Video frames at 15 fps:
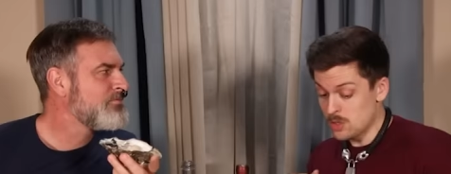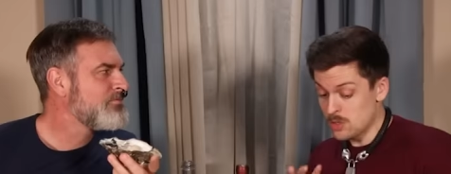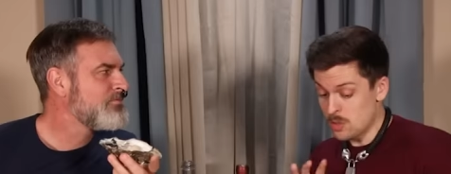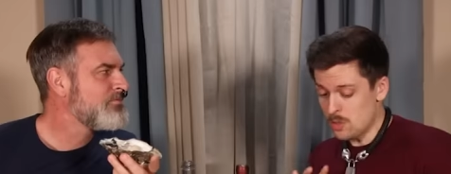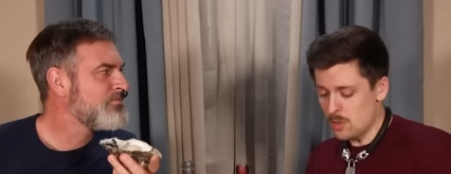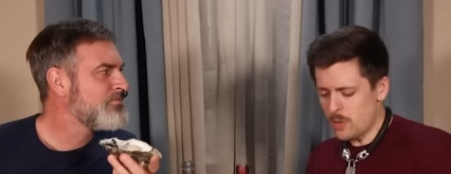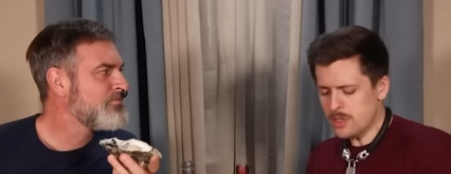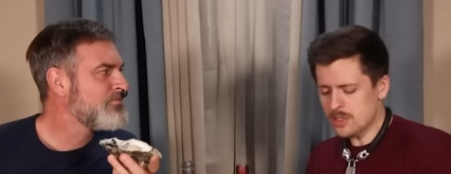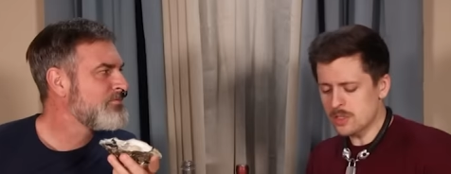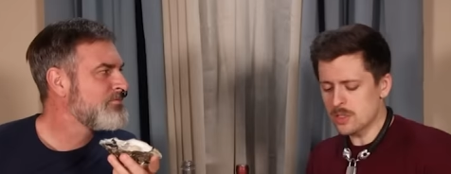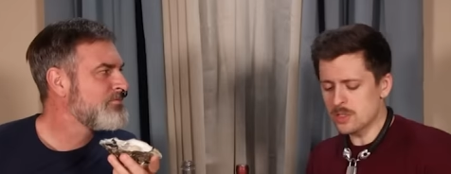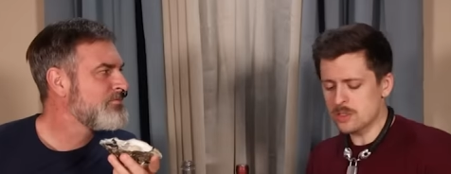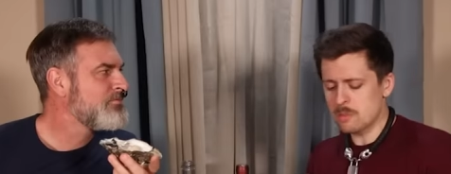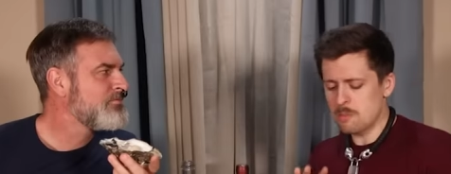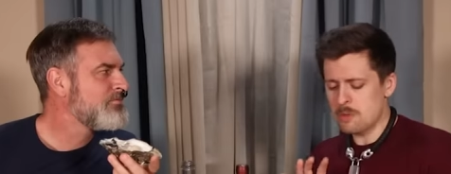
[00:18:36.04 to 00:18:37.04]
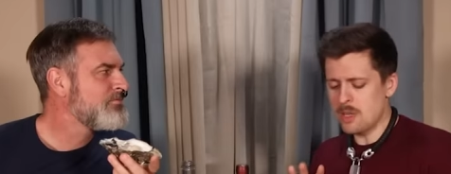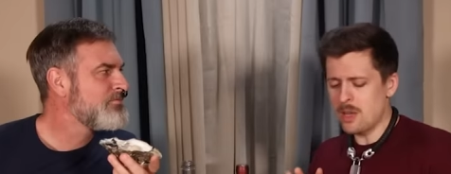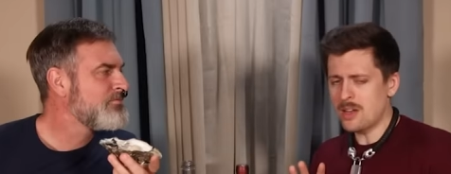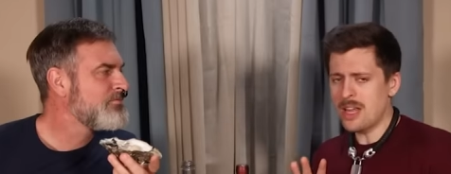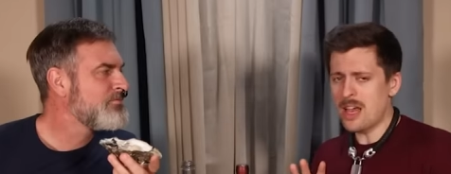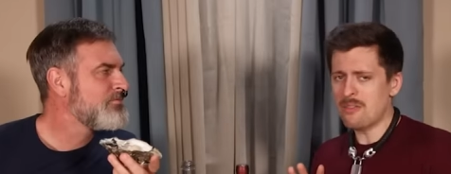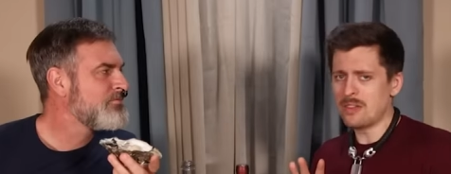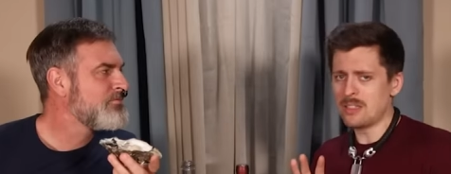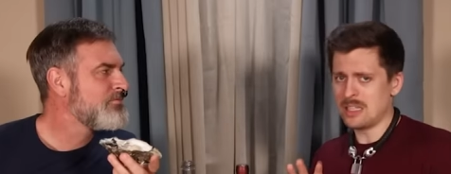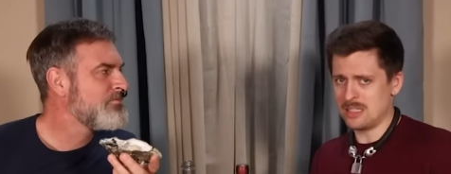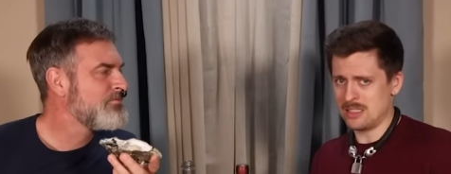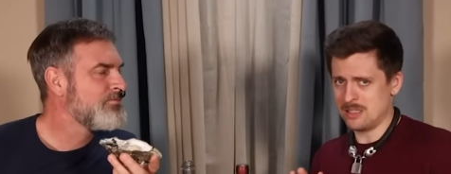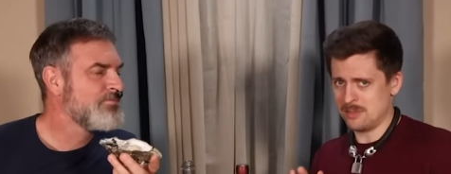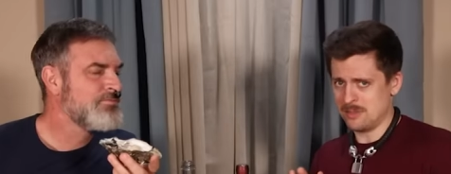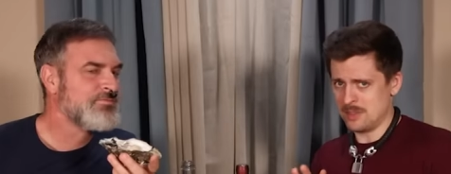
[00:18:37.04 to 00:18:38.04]
Speaker 1: So oysters, beyond having
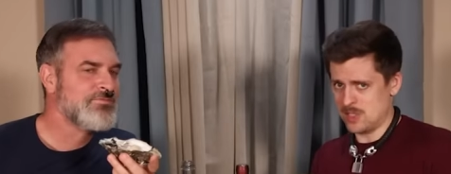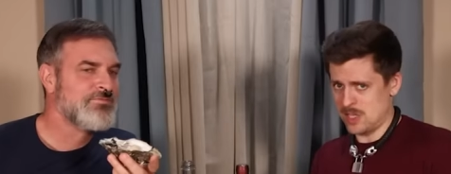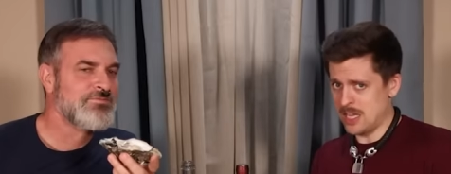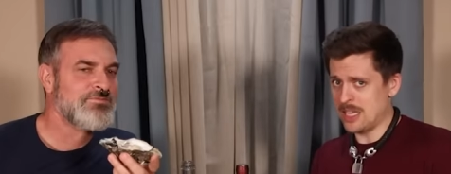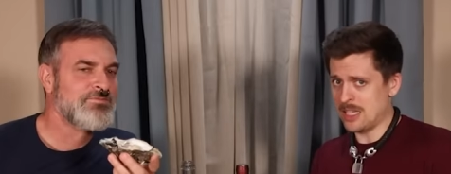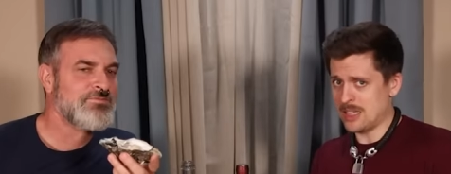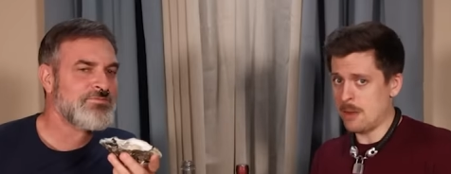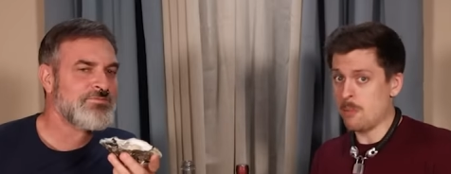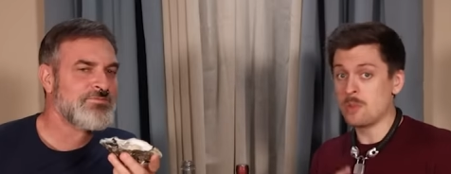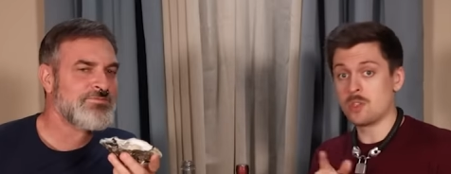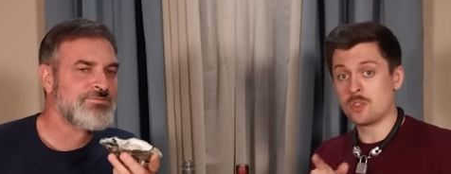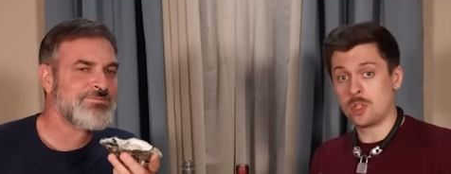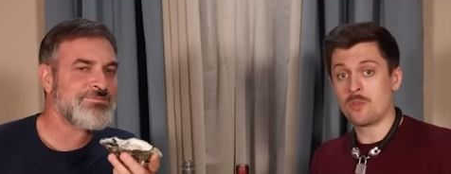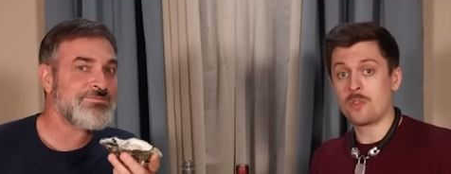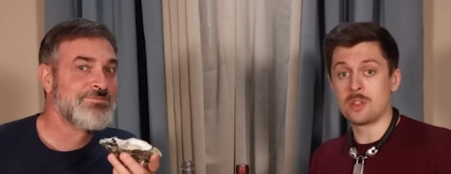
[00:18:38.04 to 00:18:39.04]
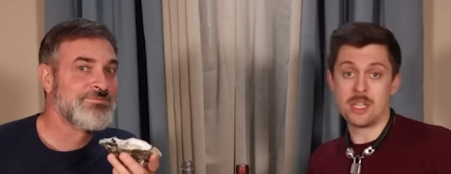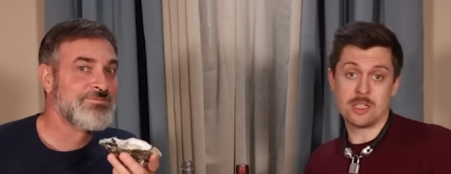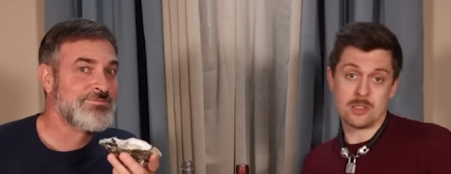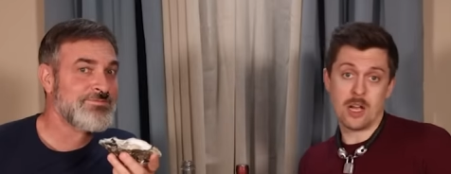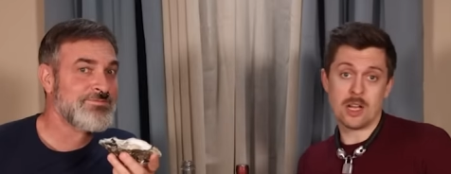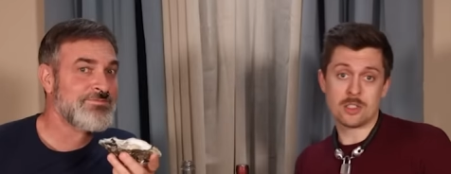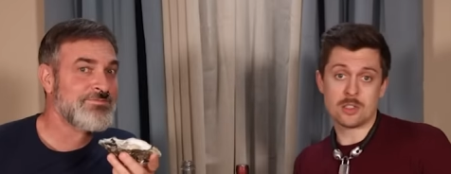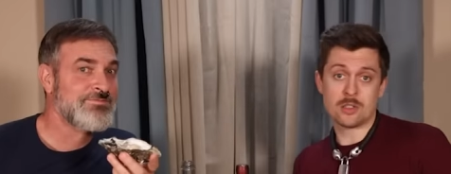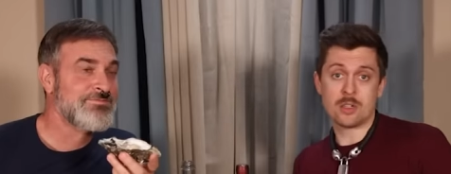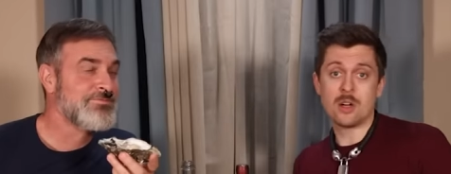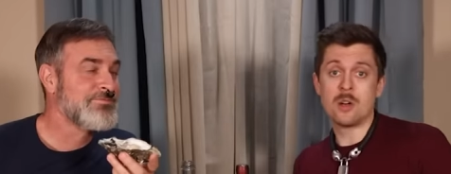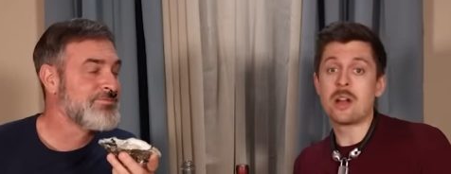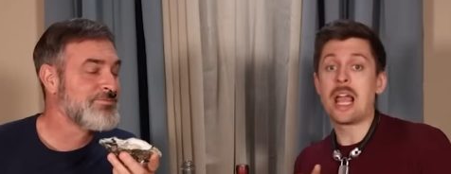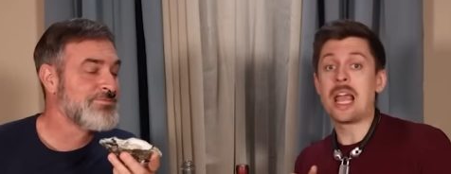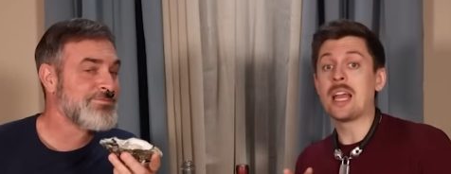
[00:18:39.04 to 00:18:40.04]
tons of zinc in them, which is good for
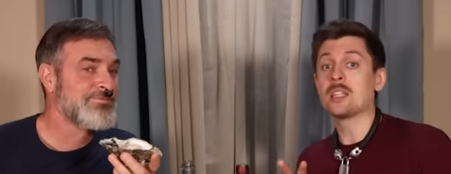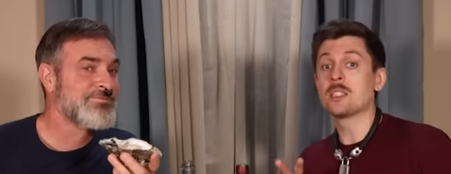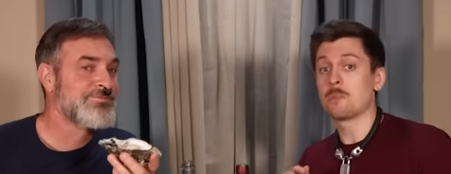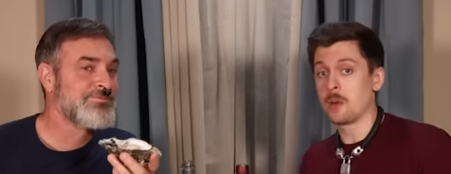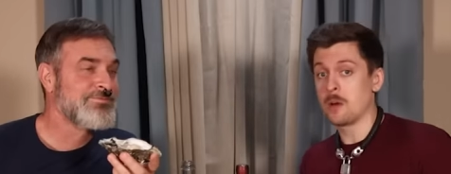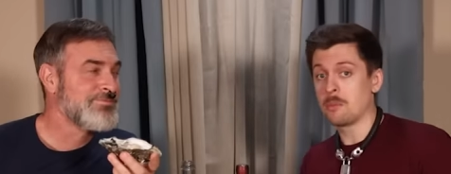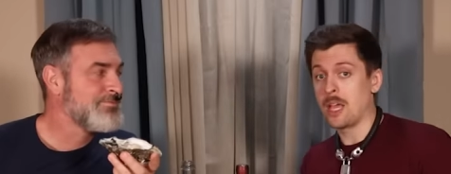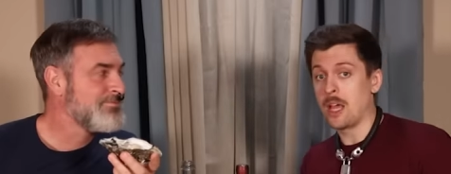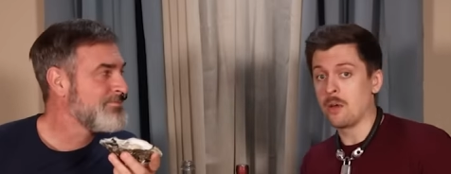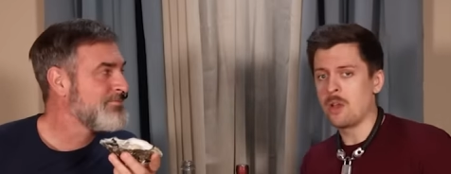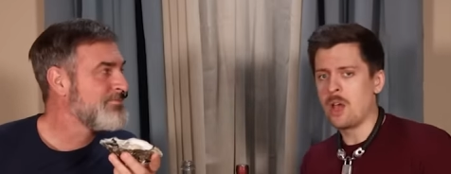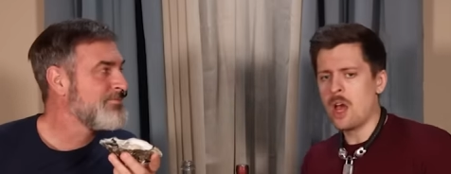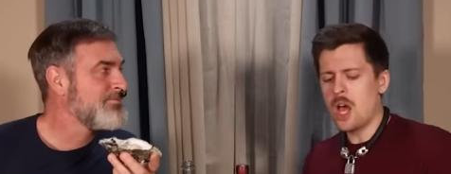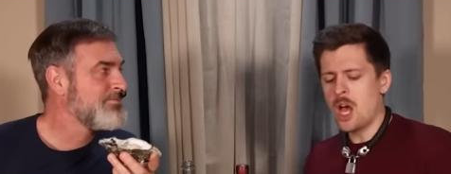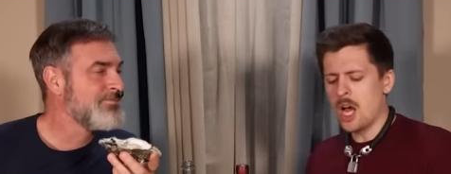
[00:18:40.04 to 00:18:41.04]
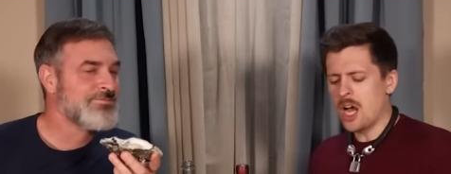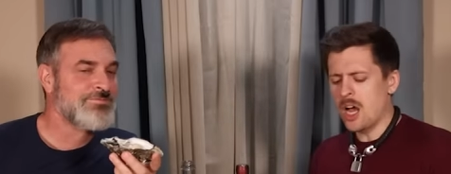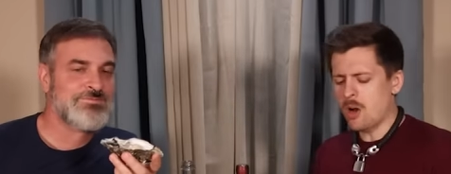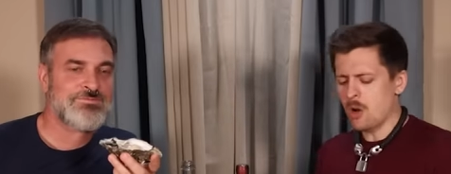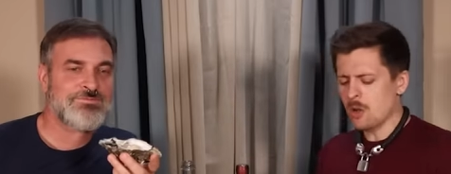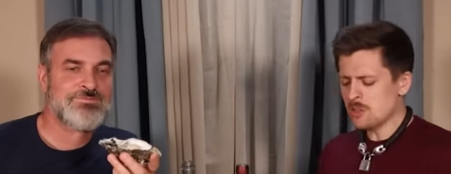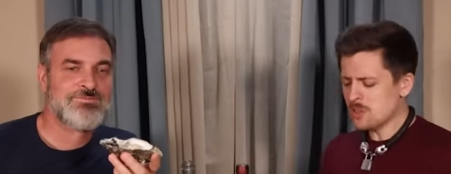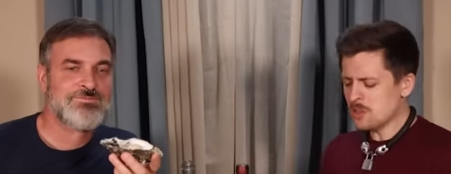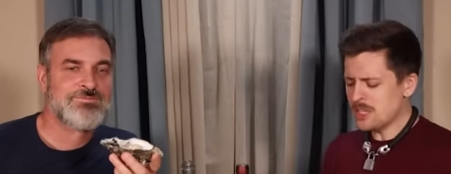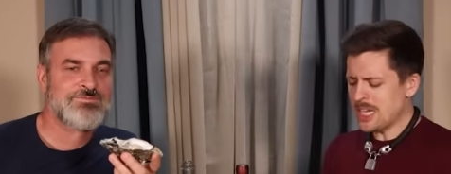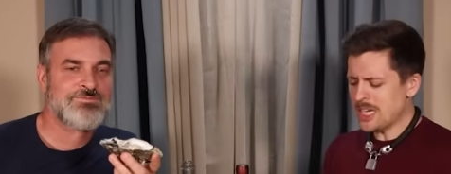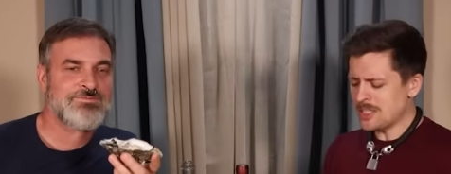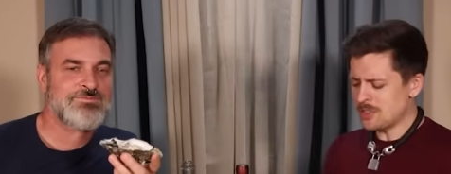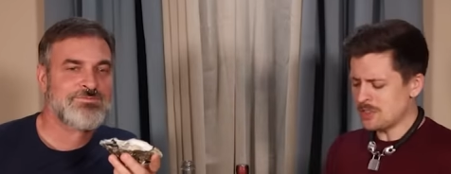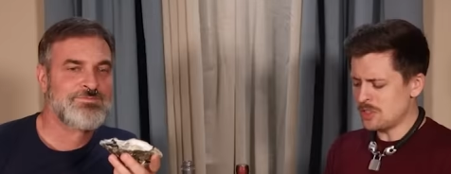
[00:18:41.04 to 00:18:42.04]
testosterone and sperm count, are also
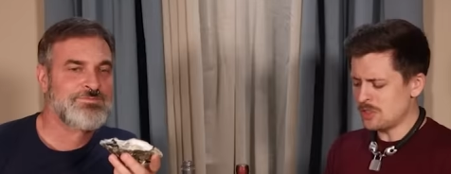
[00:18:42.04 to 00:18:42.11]
linked